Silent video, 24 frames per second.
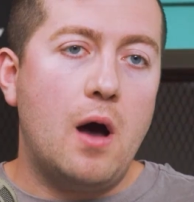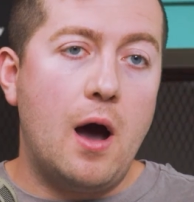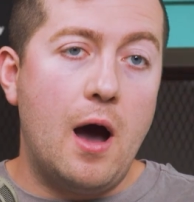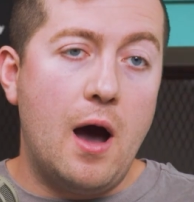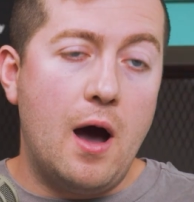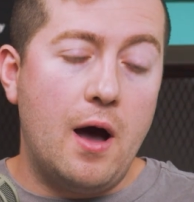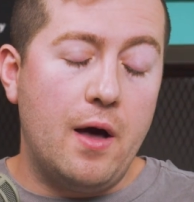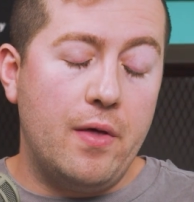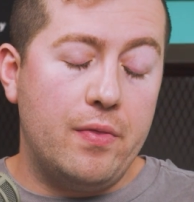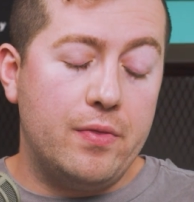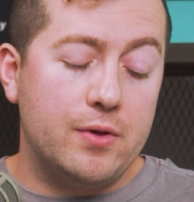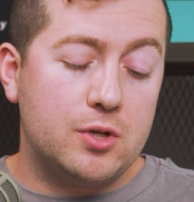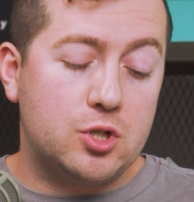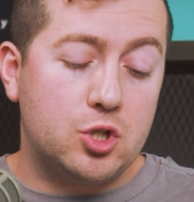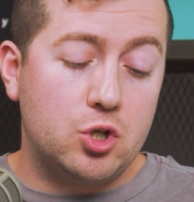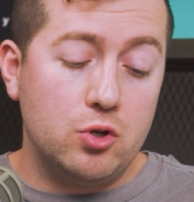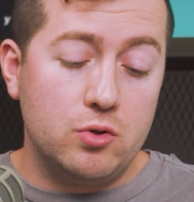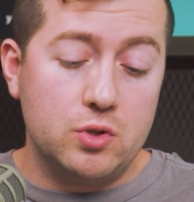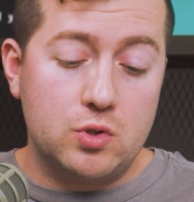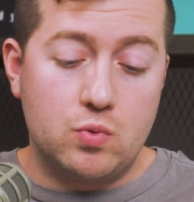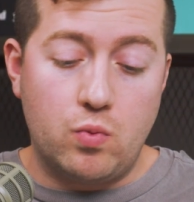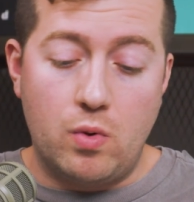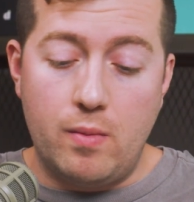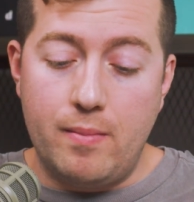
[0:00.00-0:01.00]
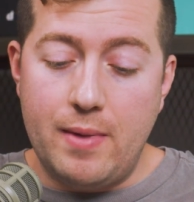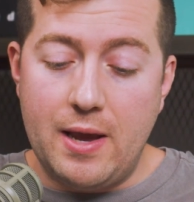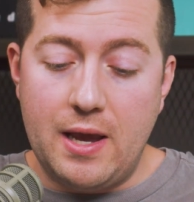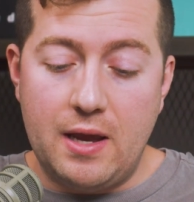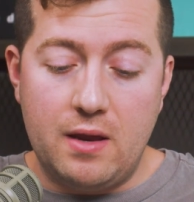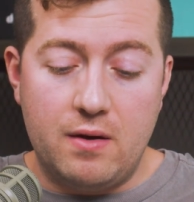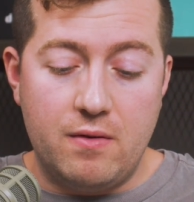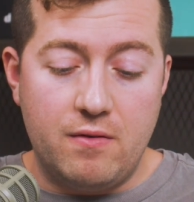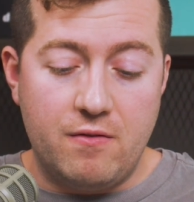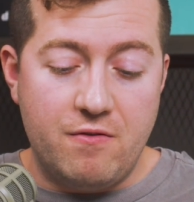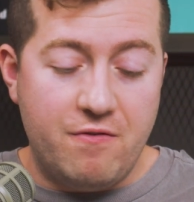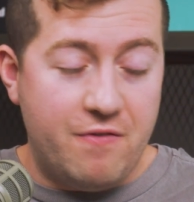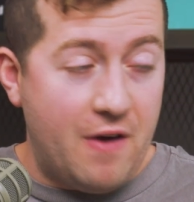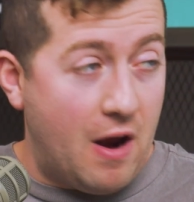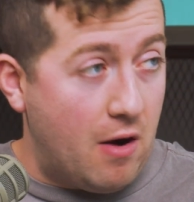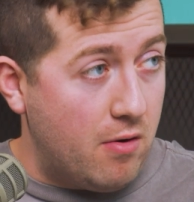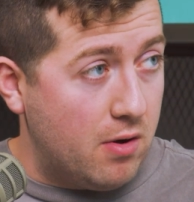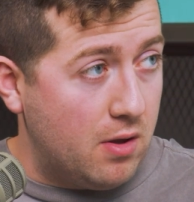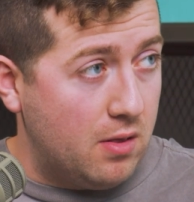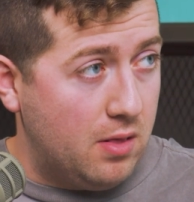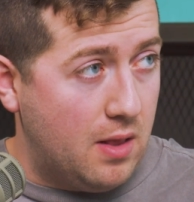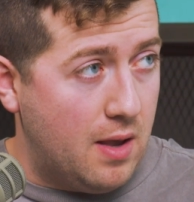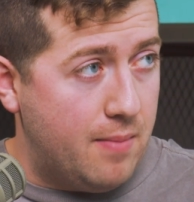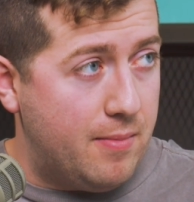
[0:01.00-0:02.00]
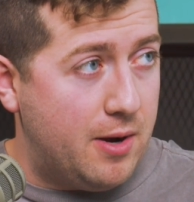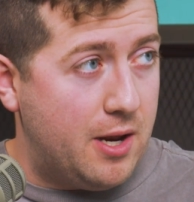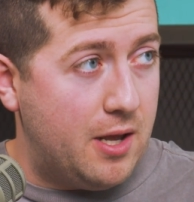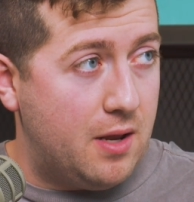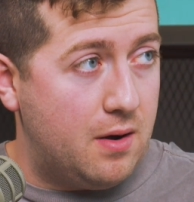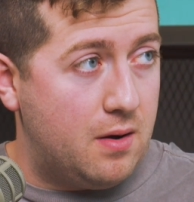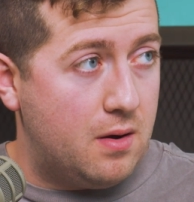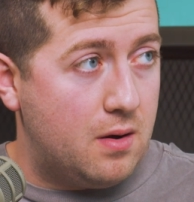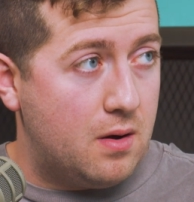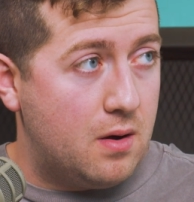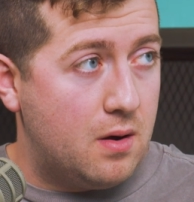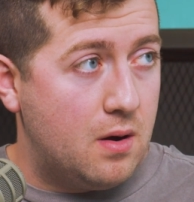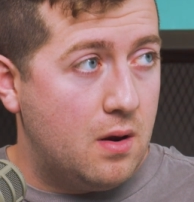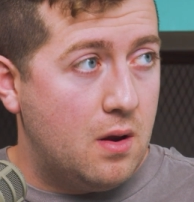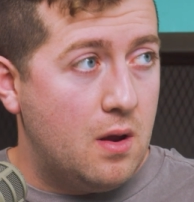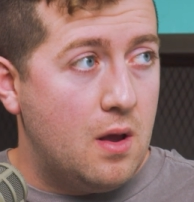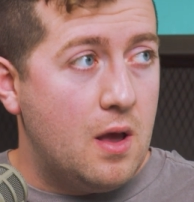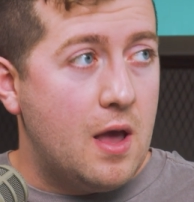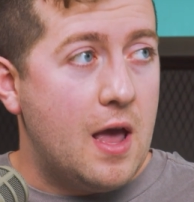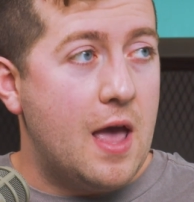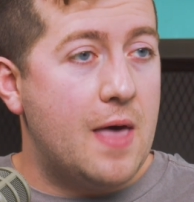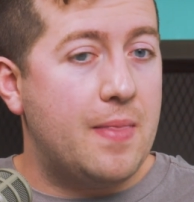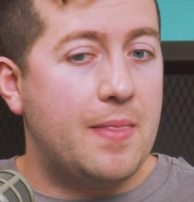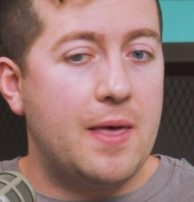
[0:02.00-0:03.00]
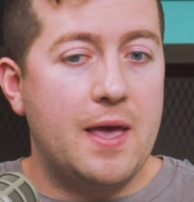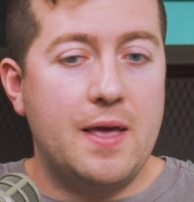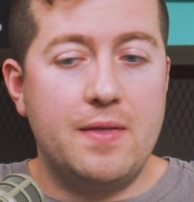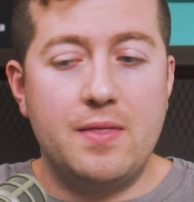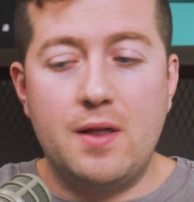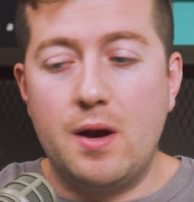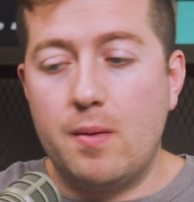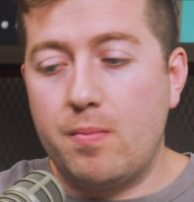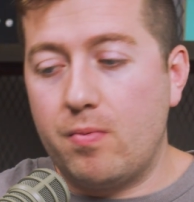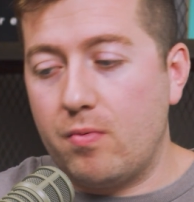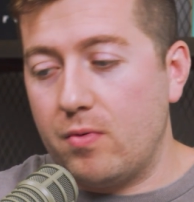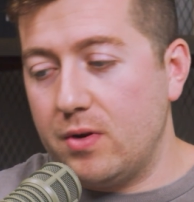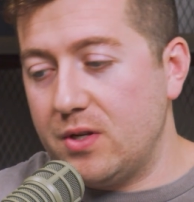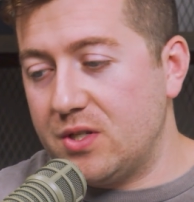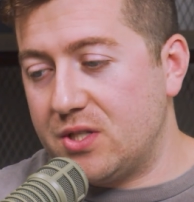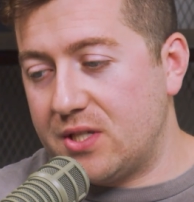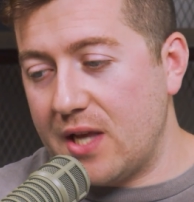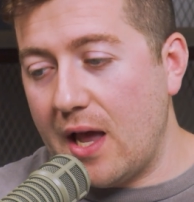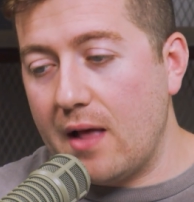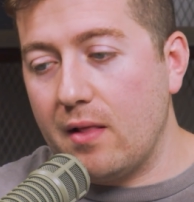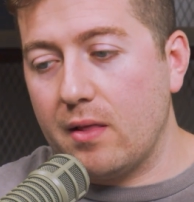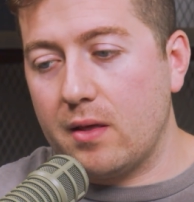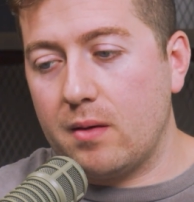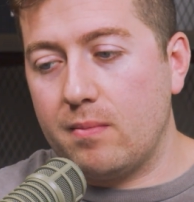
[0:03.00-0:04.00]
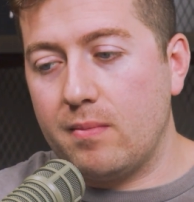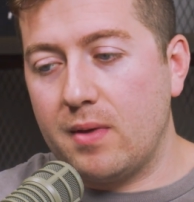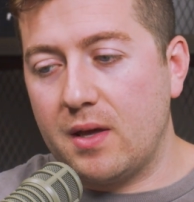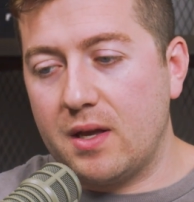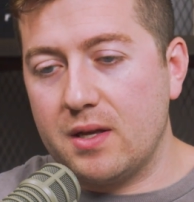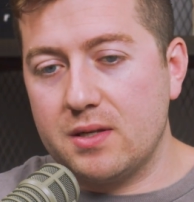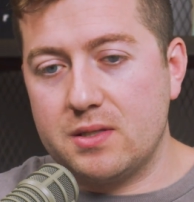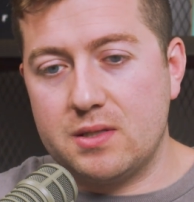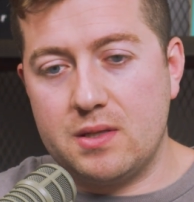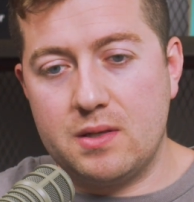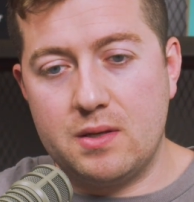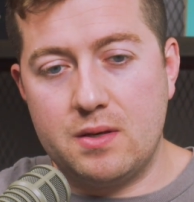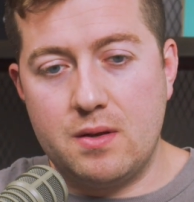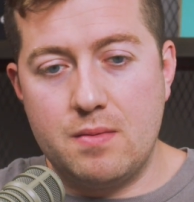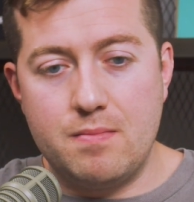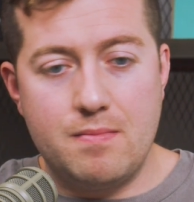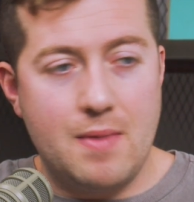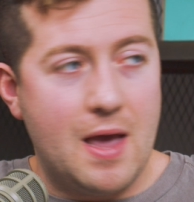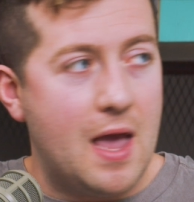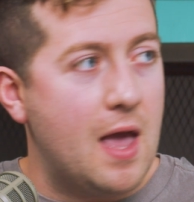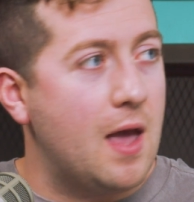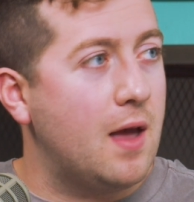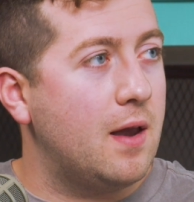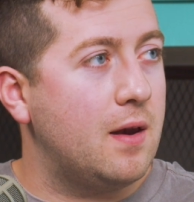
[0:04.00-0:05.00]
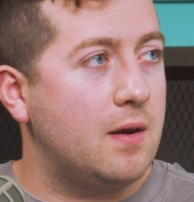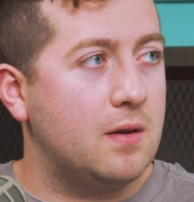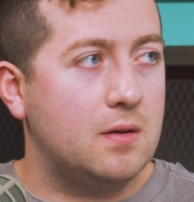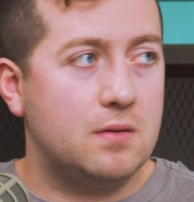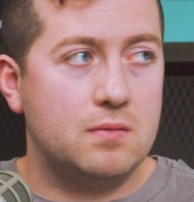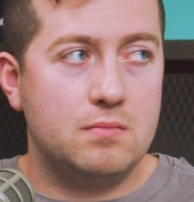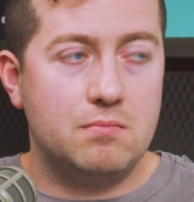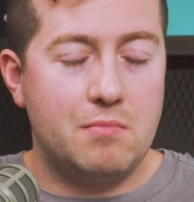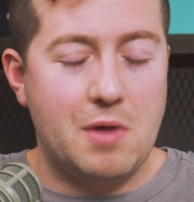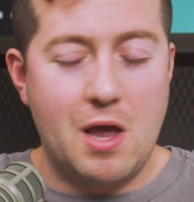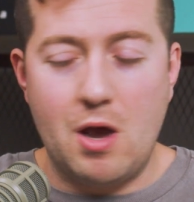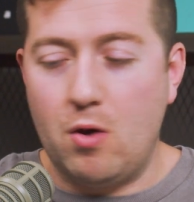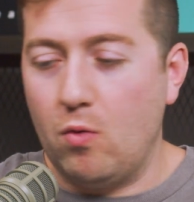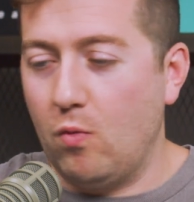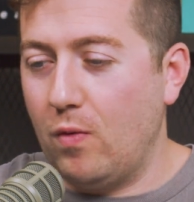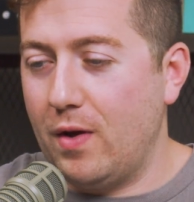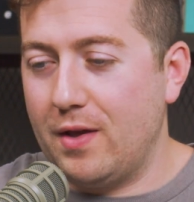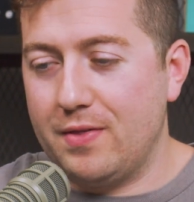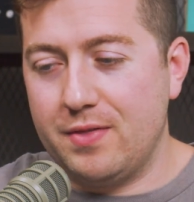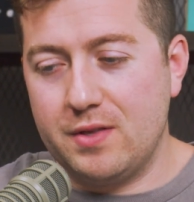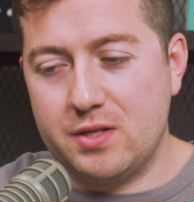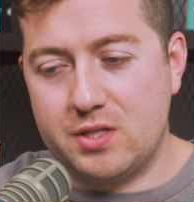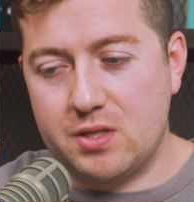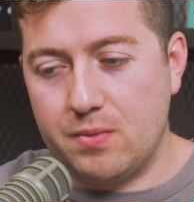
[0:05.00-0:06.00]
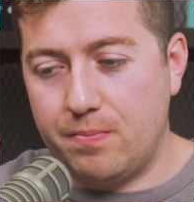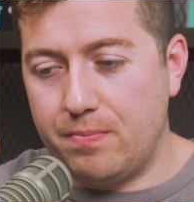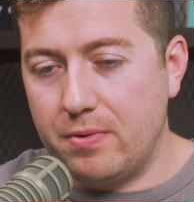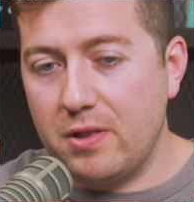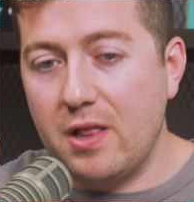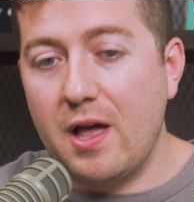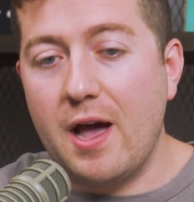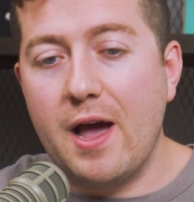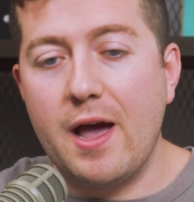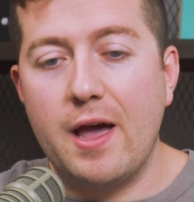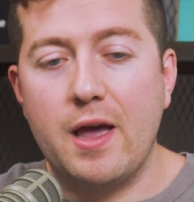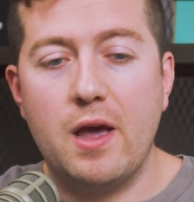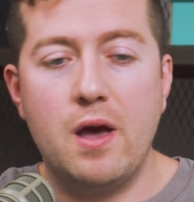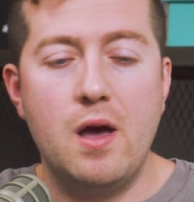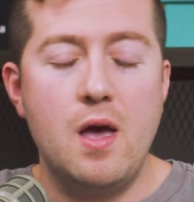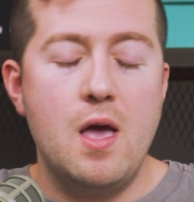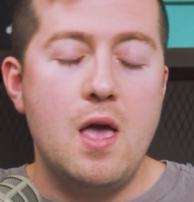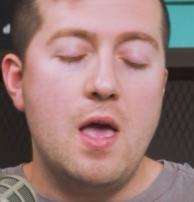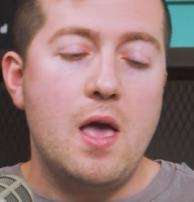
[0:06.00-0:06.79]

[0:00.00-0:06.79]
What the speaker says: the shoes were made very limited, and they ended up reselling because the demand outweighed the supply.